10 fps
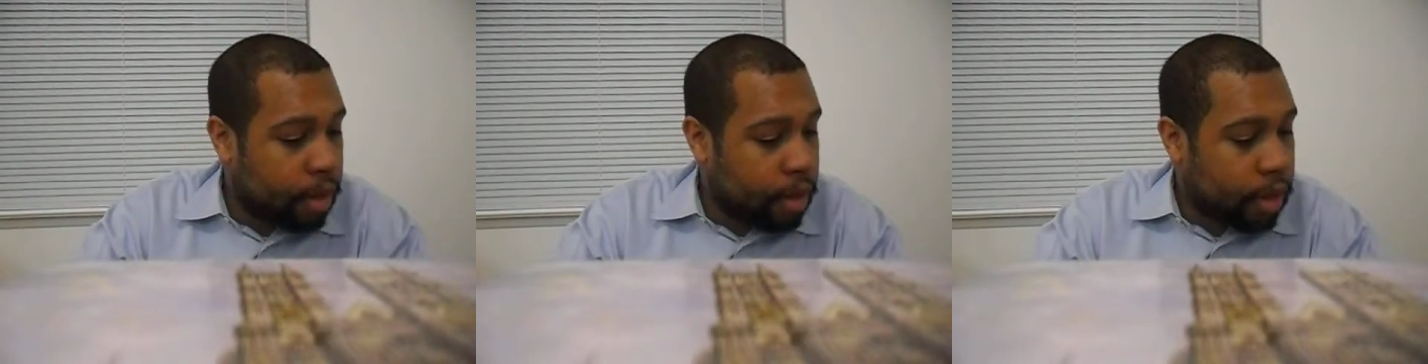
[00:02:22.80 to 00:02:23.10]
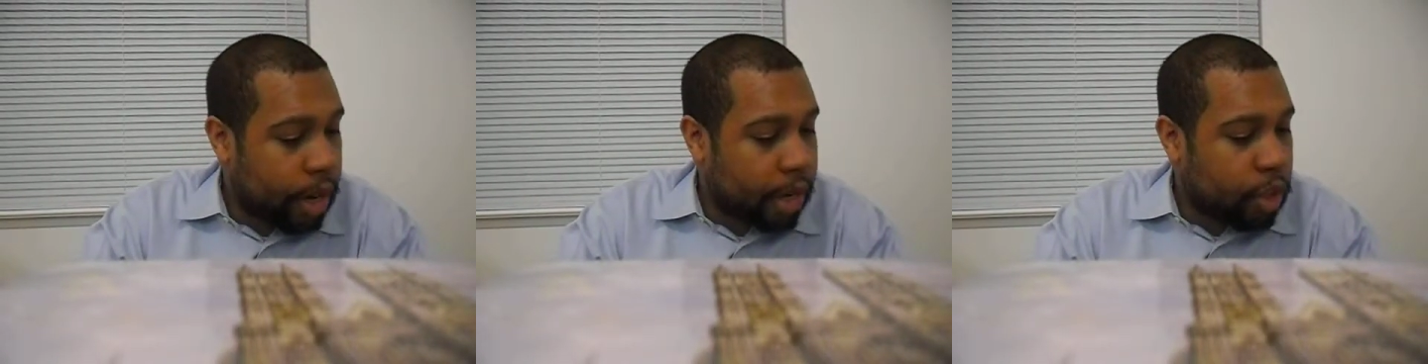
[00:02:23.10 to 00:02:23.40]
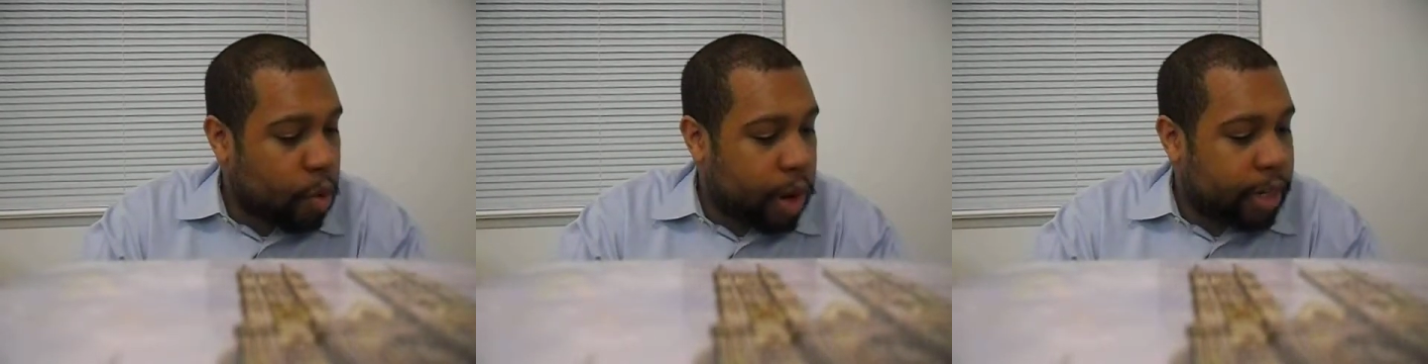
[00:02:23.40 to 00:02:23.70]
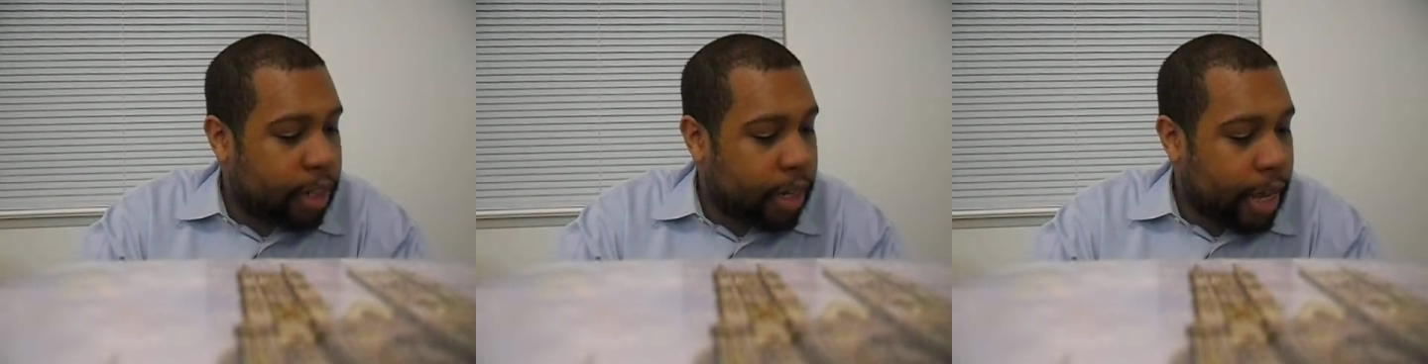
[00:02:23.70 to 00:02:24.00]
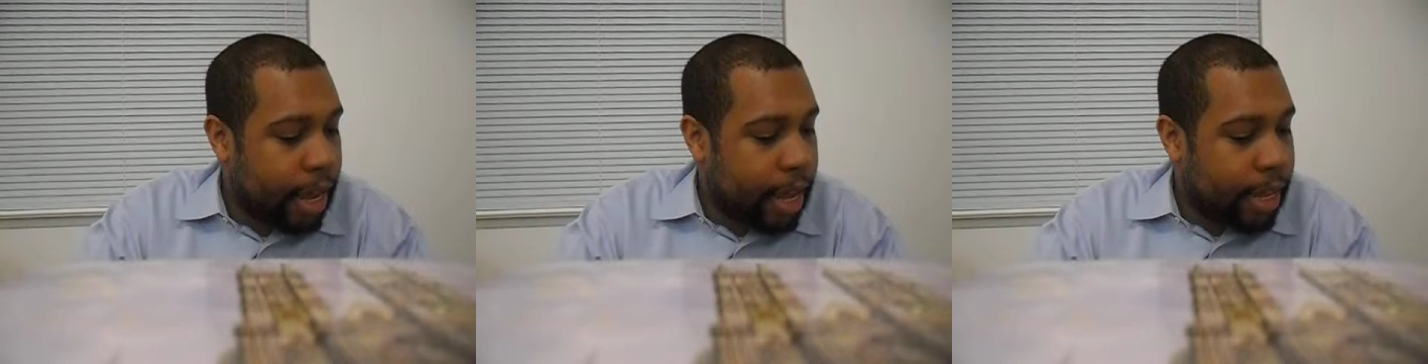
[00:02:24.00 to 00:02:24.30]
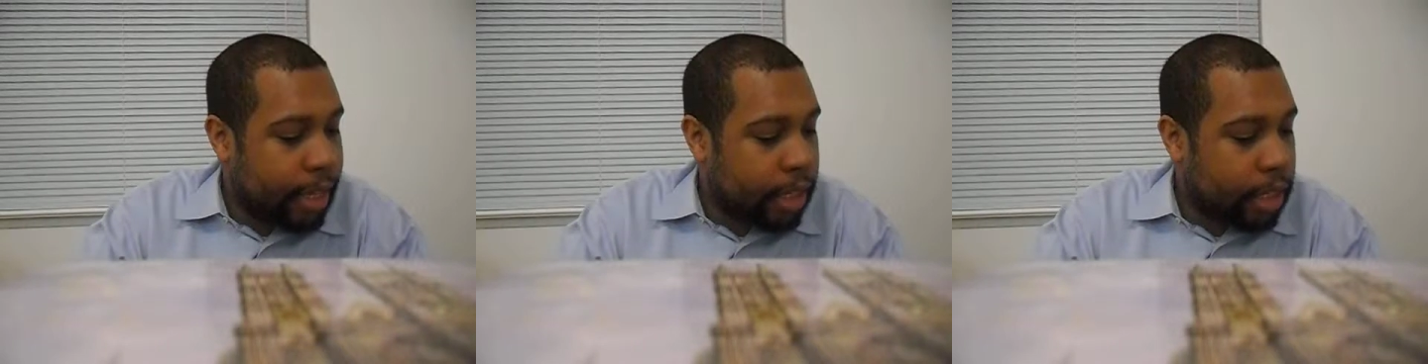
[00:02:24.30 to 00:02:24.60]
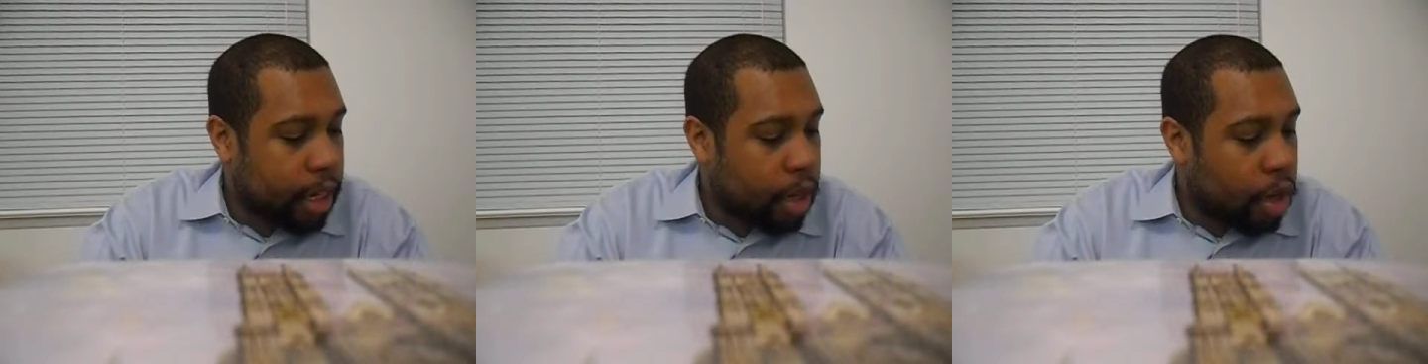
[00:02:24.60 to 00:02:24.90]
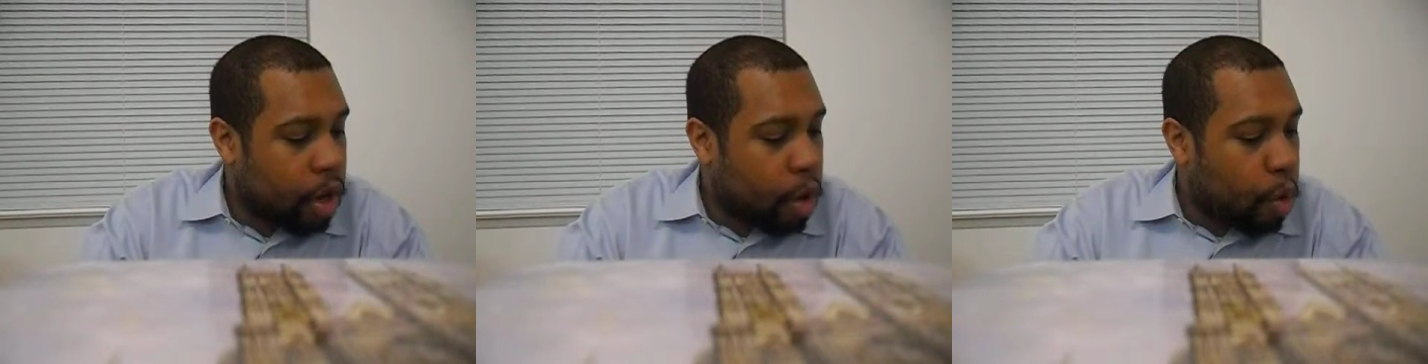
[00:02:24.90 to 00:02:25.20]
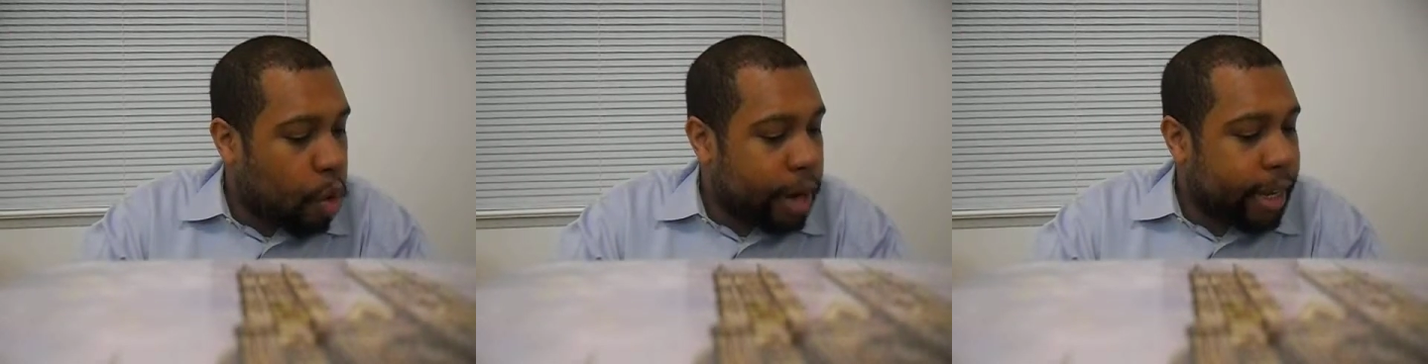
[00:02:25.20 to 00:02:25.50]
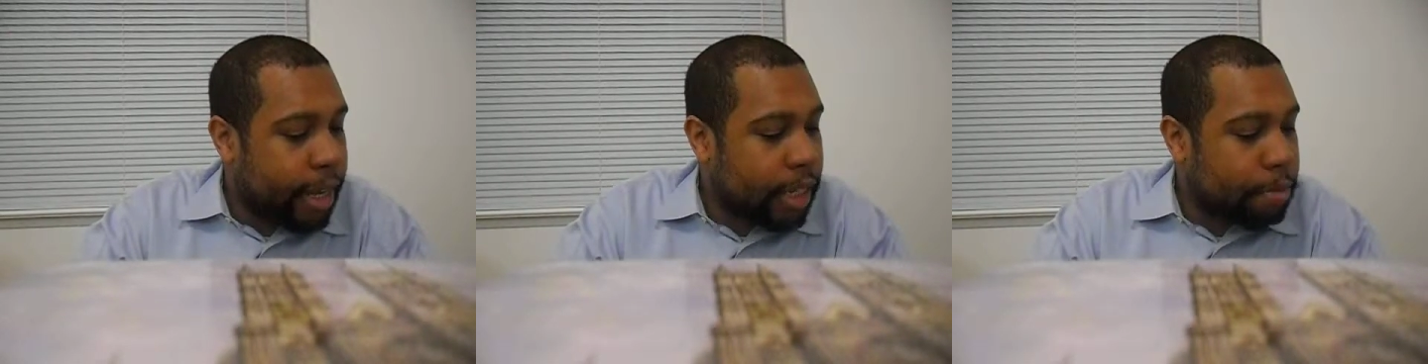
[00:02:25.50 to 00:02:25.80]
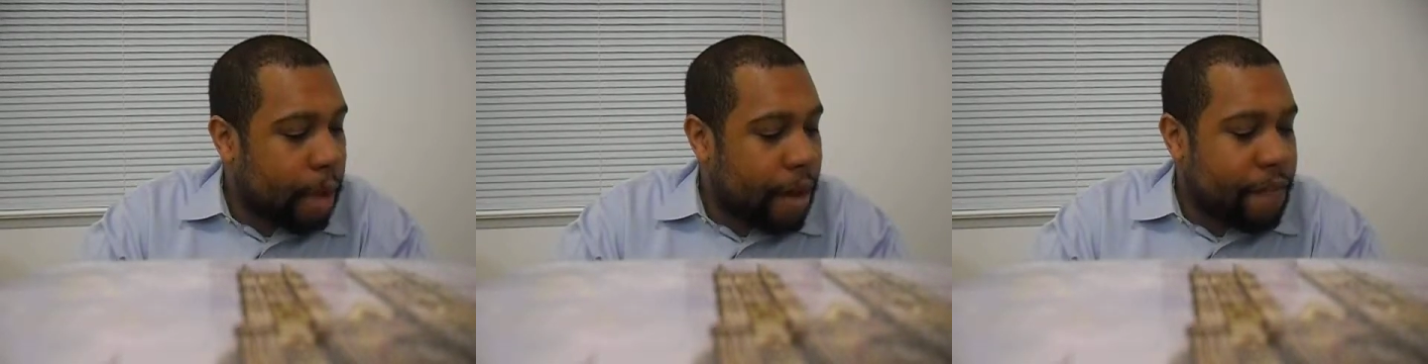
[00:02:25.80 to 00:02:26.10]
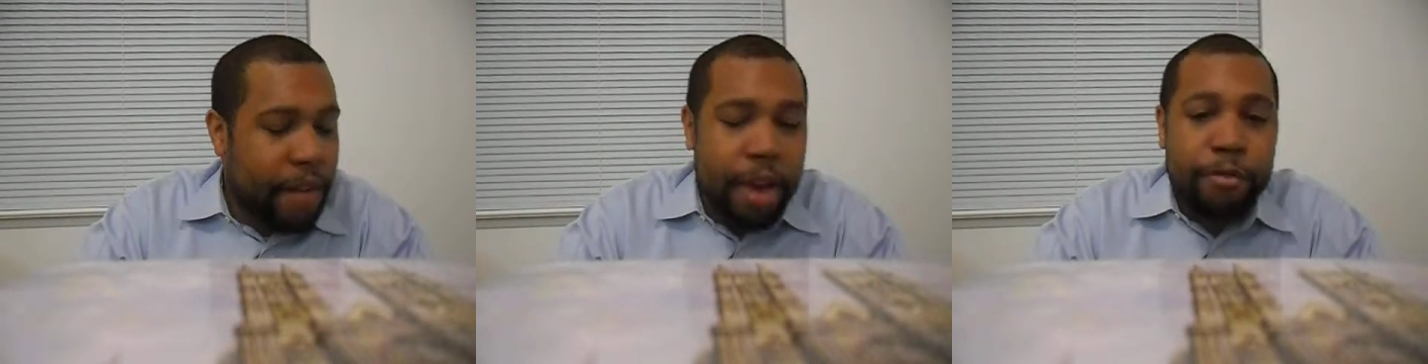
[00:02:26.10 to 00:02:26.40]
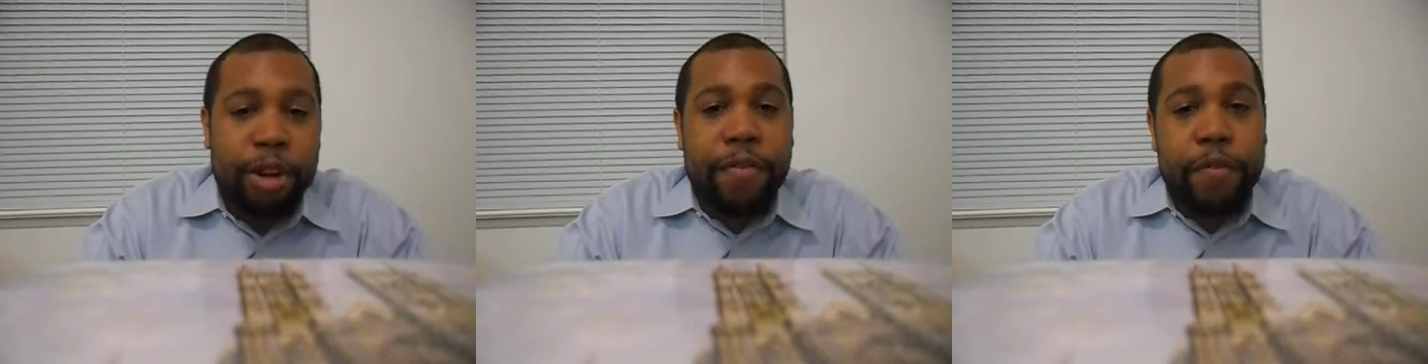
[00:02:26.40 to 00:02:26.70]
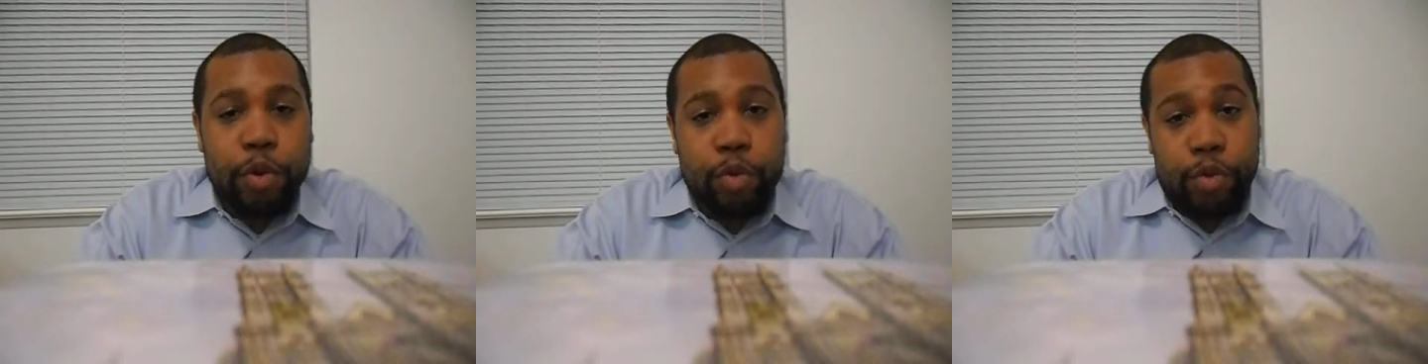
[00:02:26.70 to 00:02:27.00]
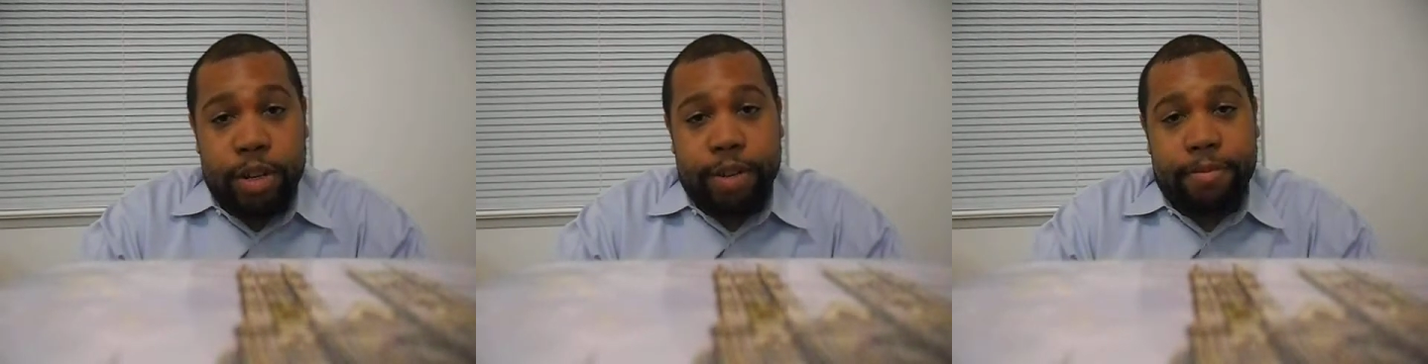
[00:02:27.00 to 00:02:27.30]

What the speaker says: The next question is, what is my favorite food?